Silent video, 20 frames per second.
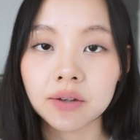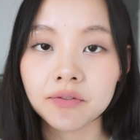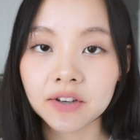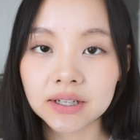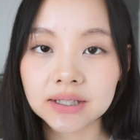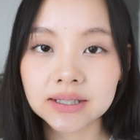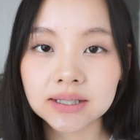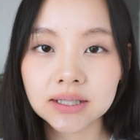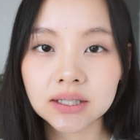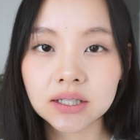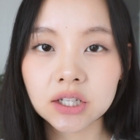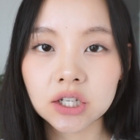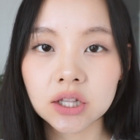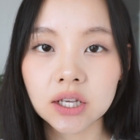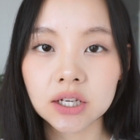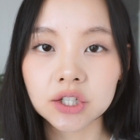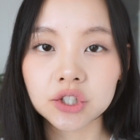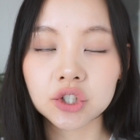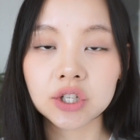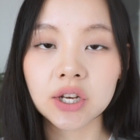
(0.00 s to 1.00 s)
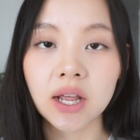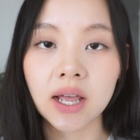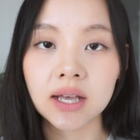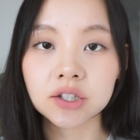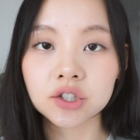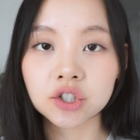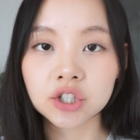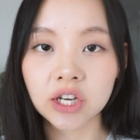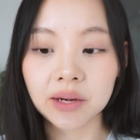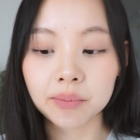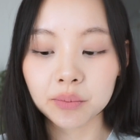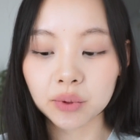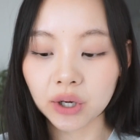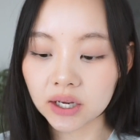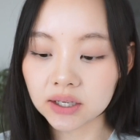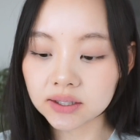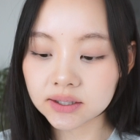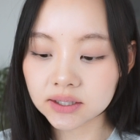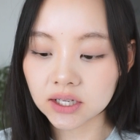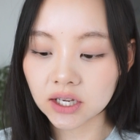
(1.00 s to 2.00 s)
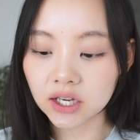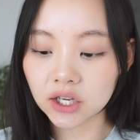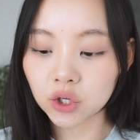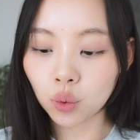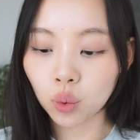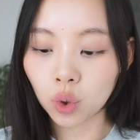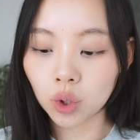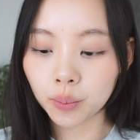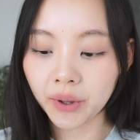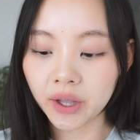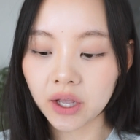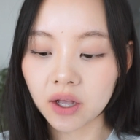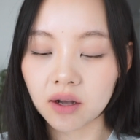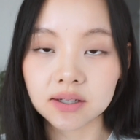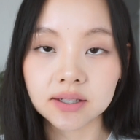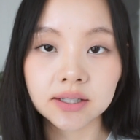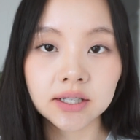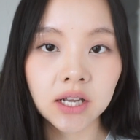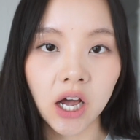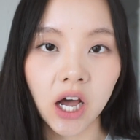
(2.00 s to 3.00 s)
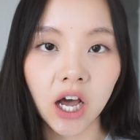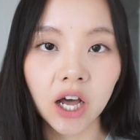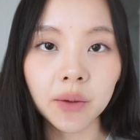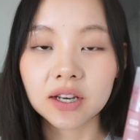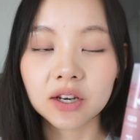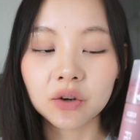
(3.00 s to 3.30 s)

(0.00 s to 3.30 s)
Fix and Tint collection as shade number 18 Cool Pink on top.